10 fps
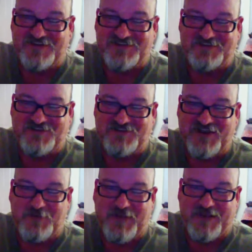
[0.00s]
it's
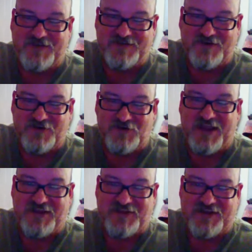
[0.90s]
like being you know
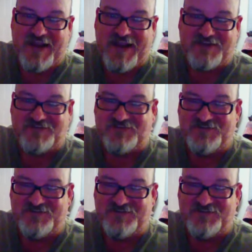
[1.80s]
king of the geeks.